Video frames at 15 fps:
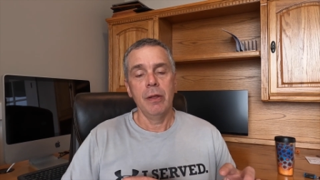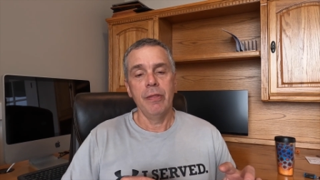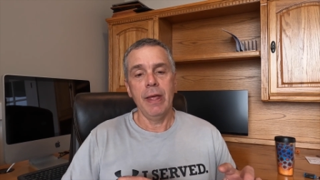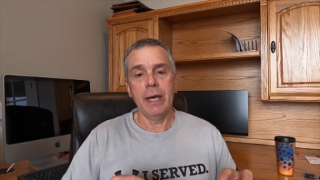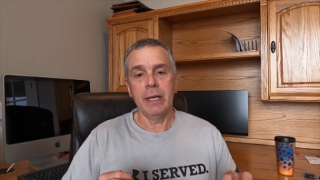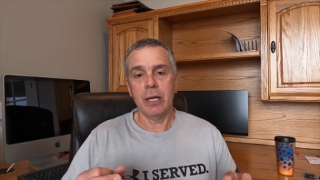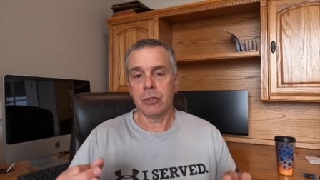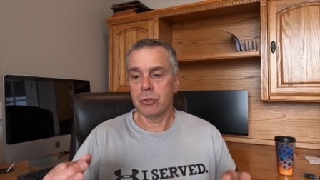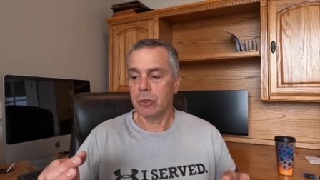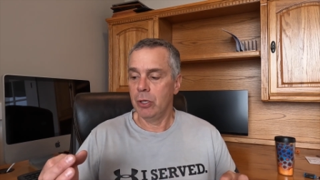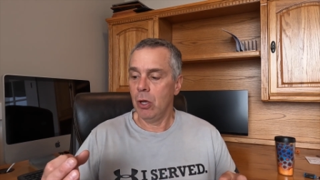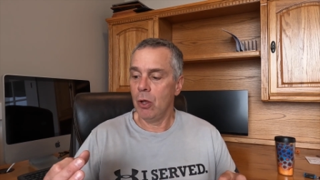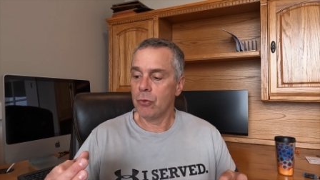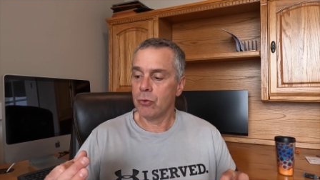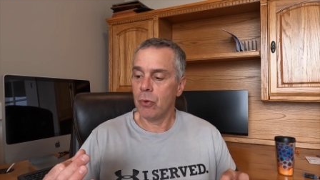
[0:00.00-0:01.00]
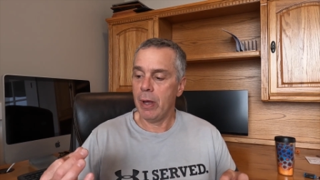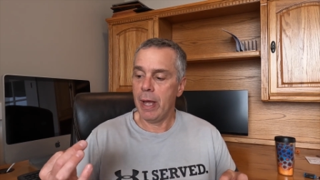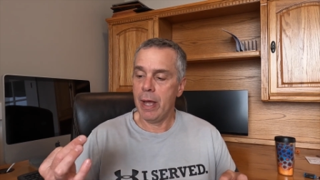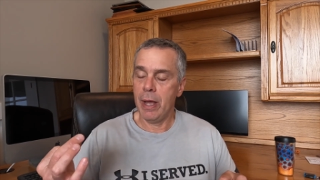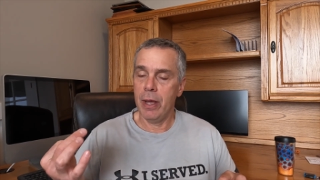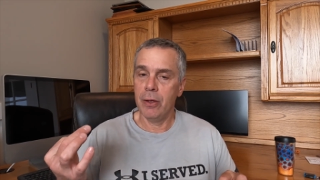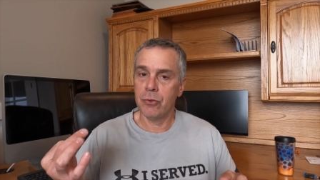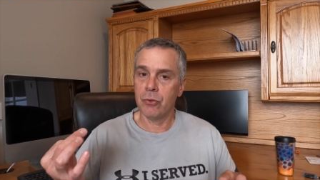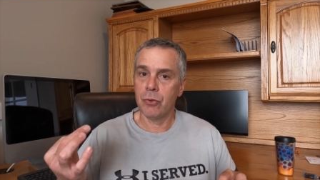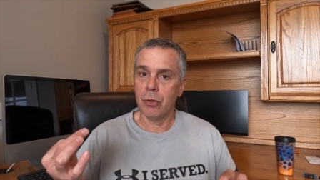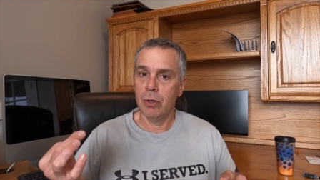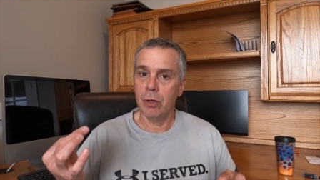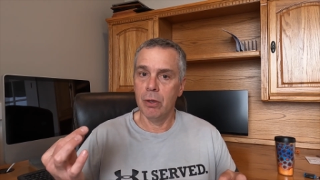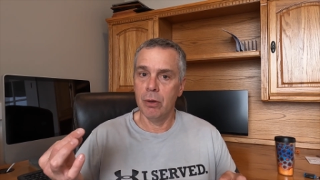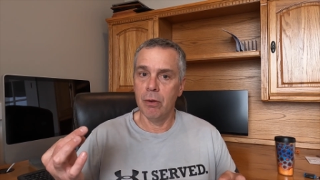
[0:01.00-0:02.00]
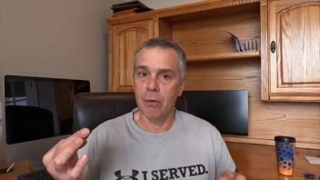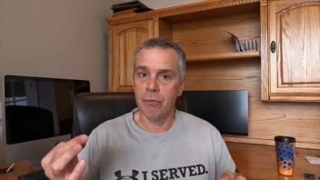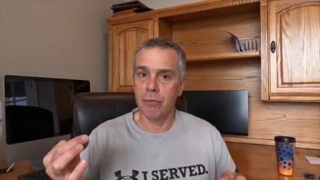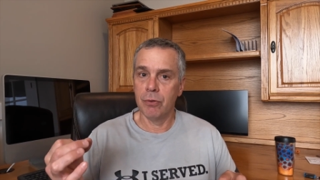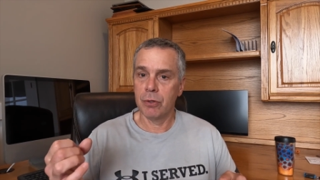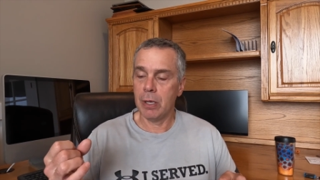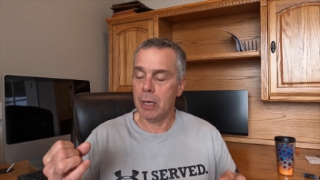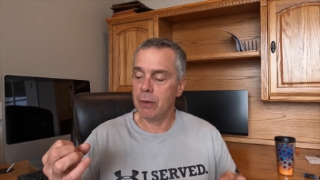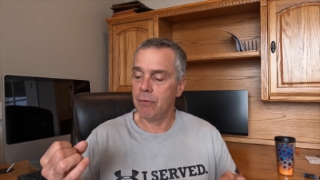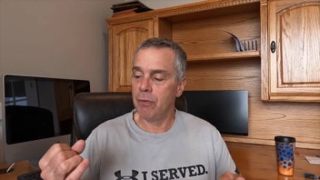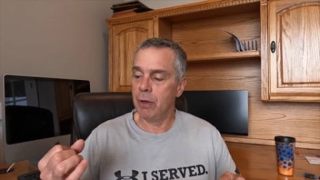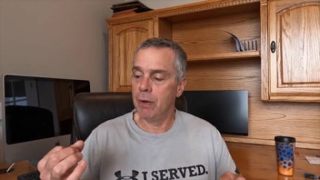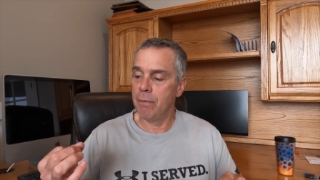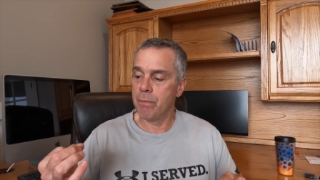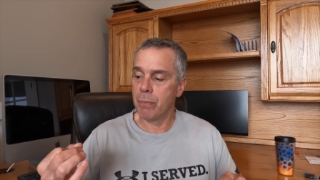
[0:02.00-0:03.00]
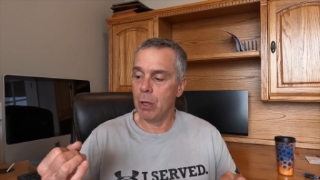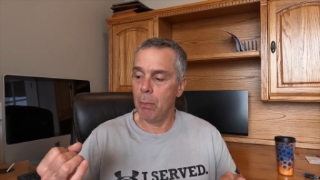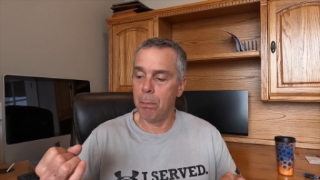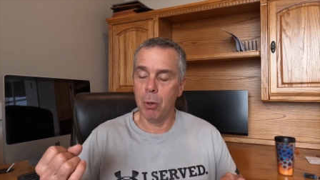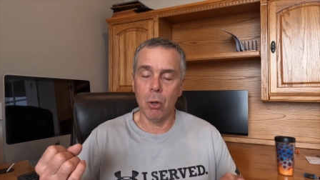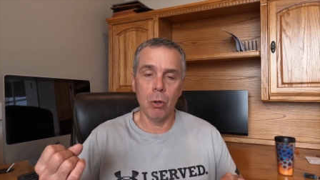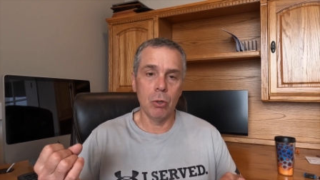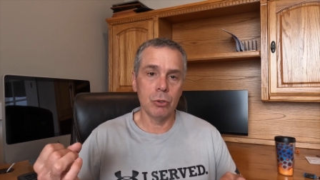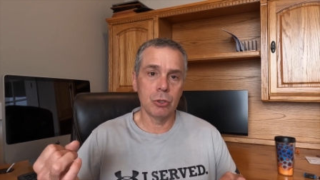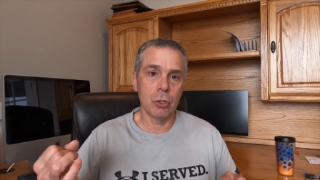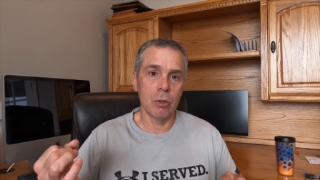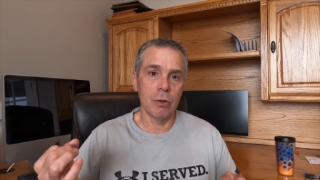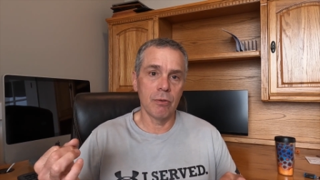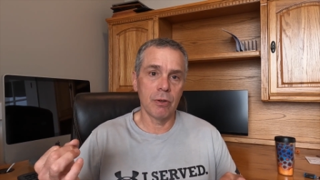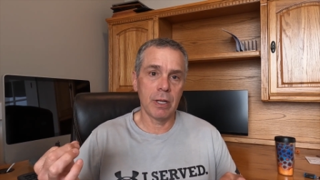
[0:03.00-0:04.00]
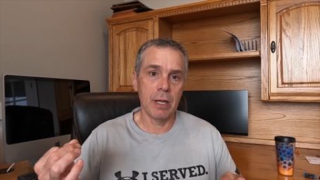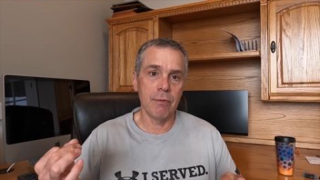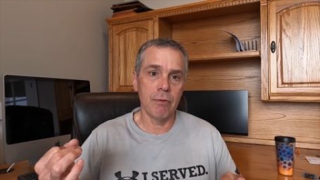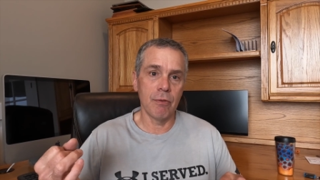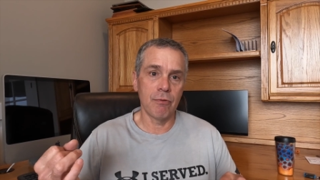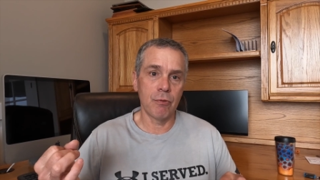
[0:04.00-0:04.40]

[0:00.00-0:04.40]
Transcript: That actually also has a, kind of a, a, bulge or kind of a